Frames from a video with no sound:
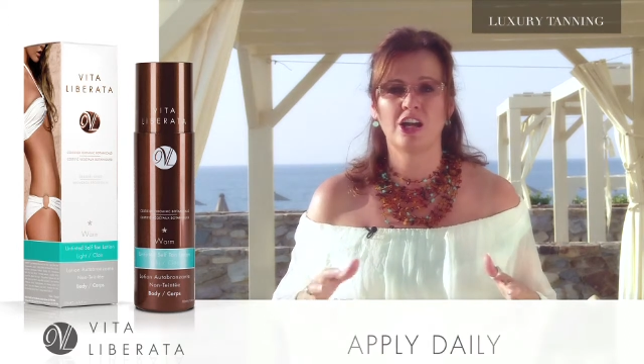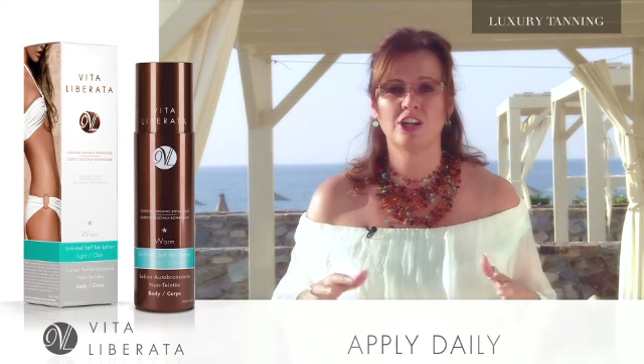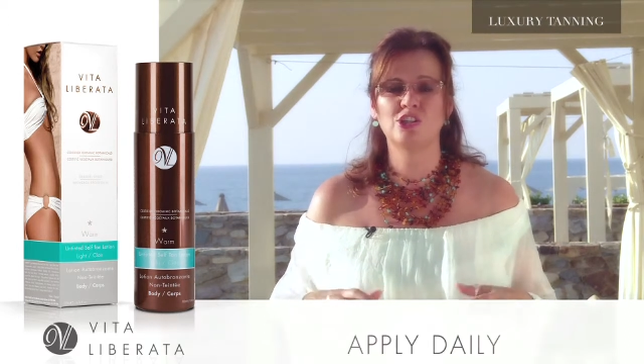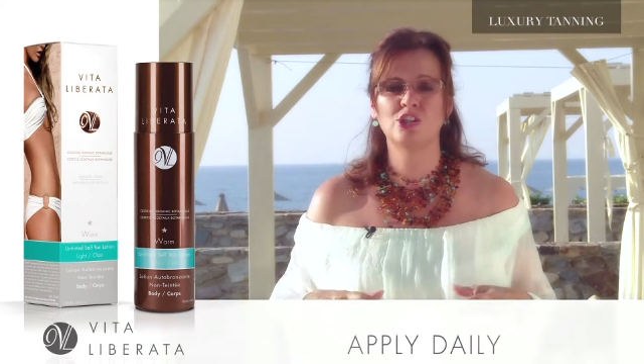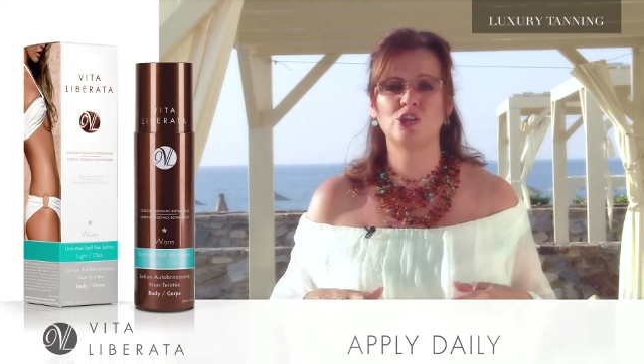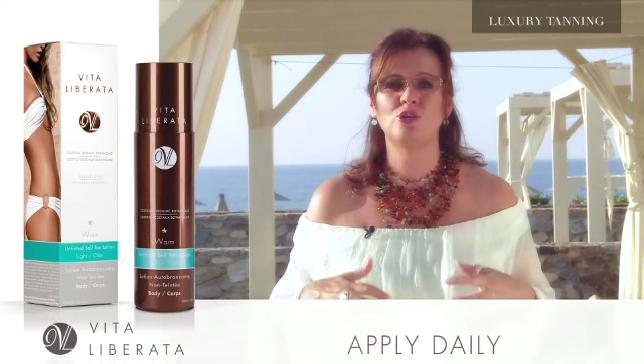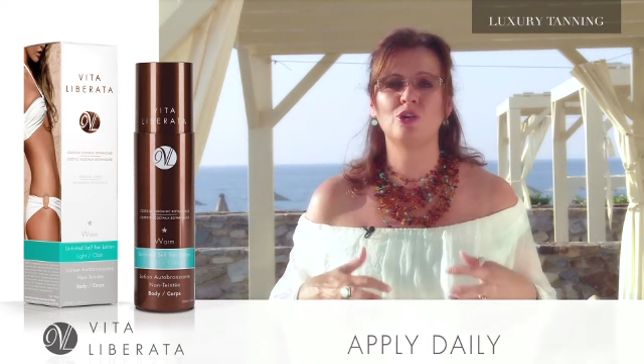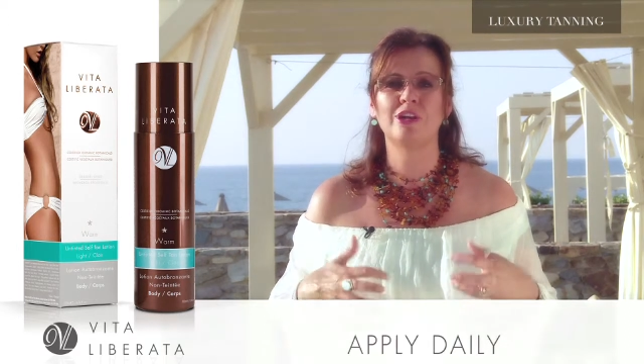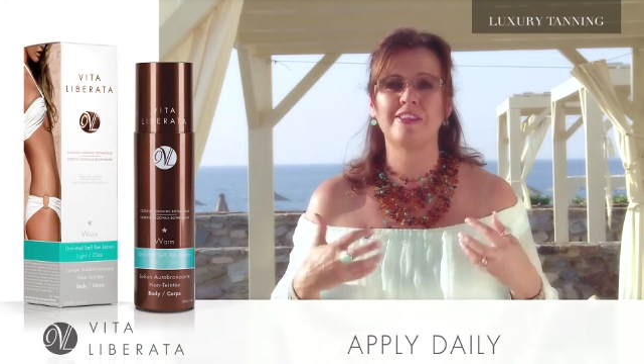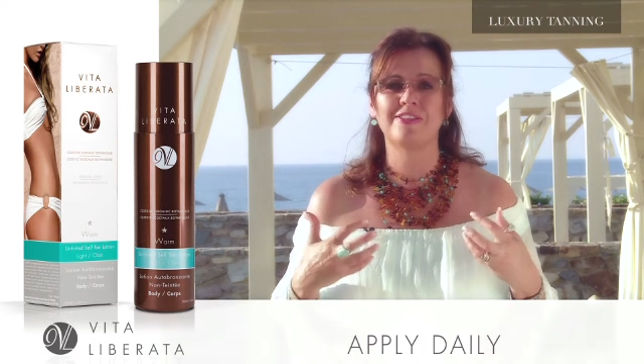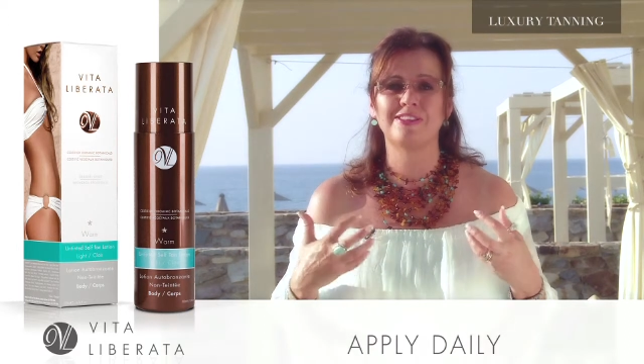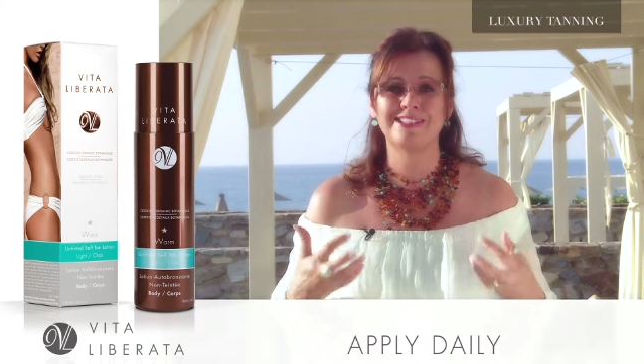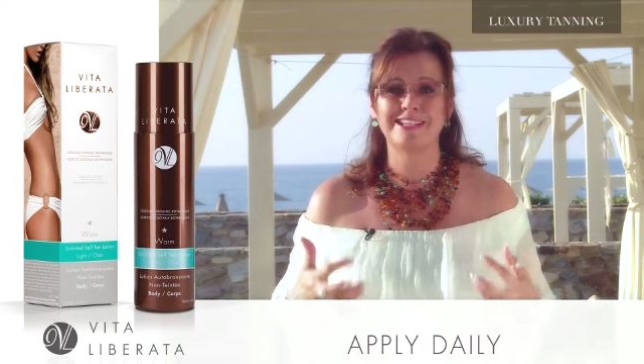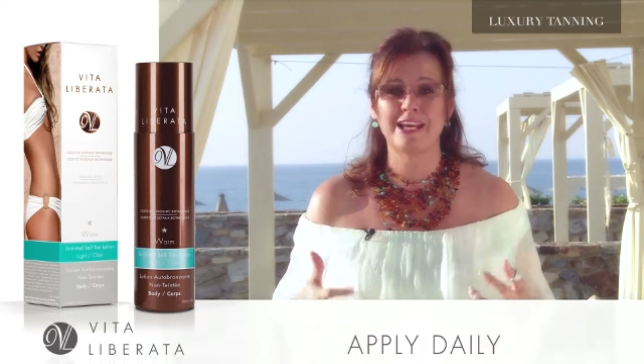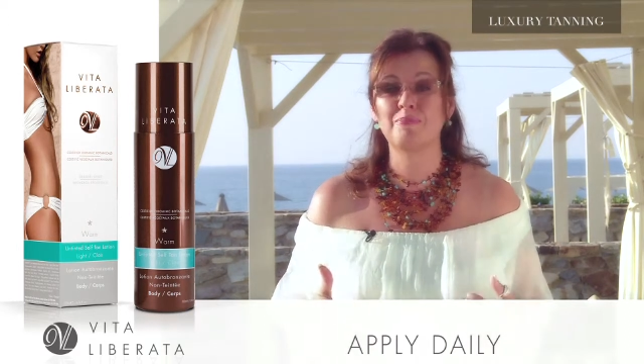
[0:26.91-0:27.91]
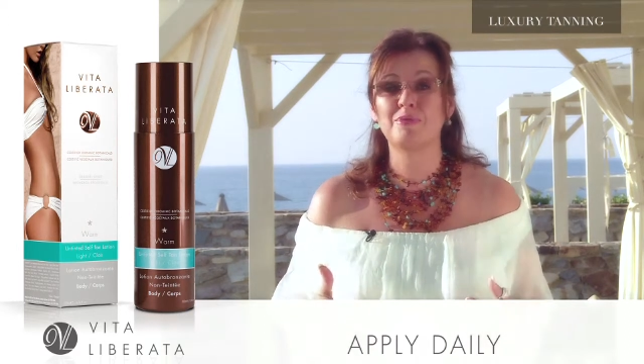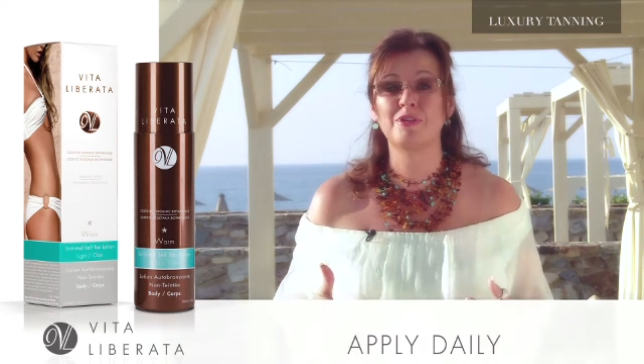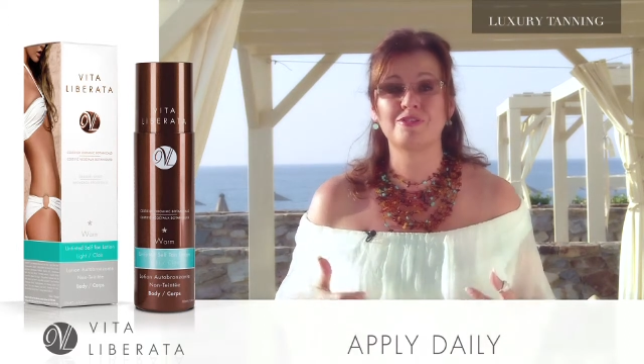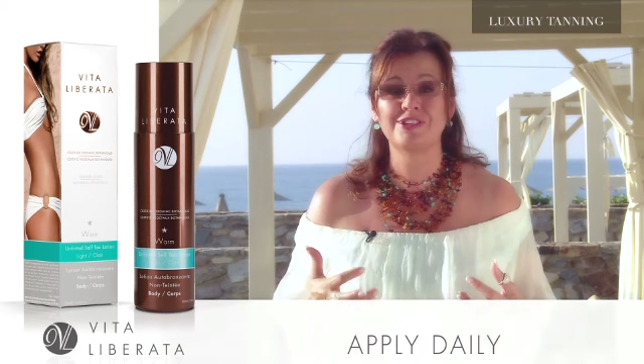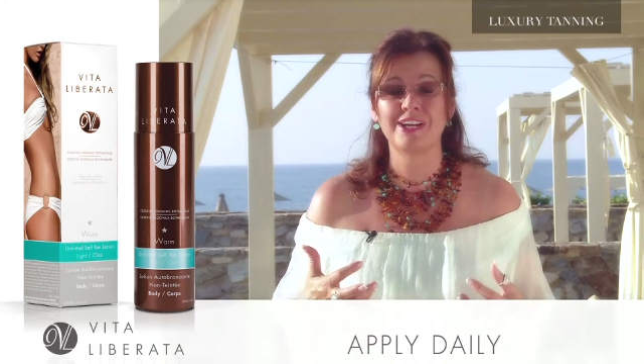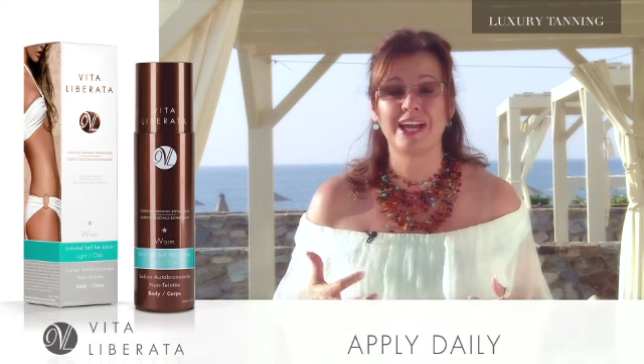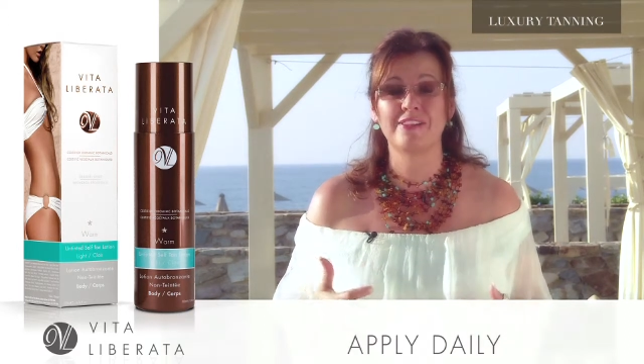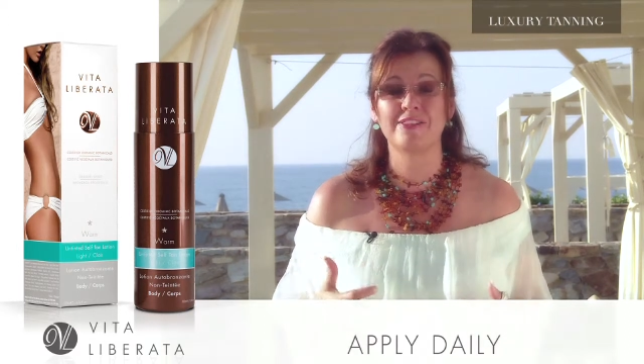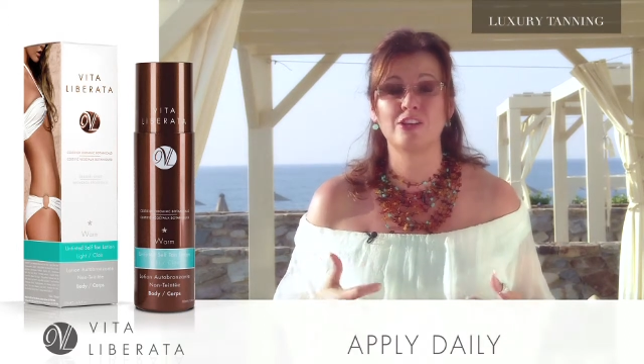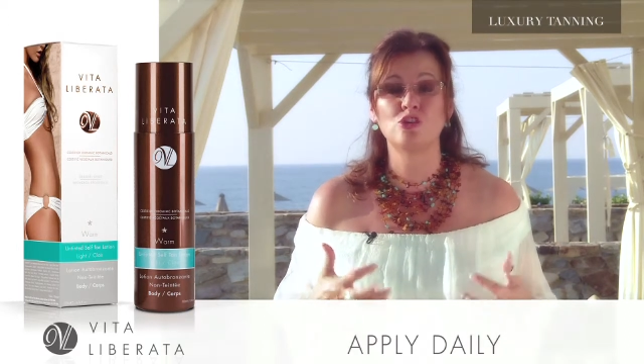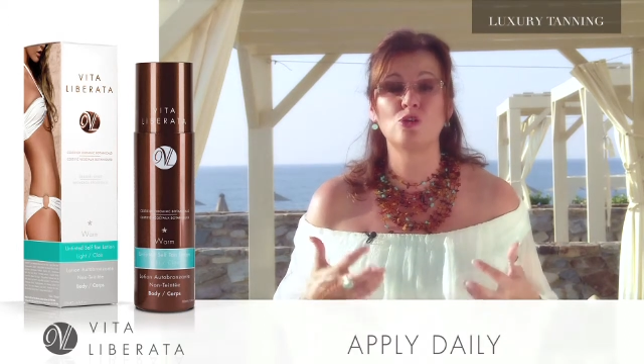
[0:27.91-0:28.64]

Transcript: until you get the depth of tan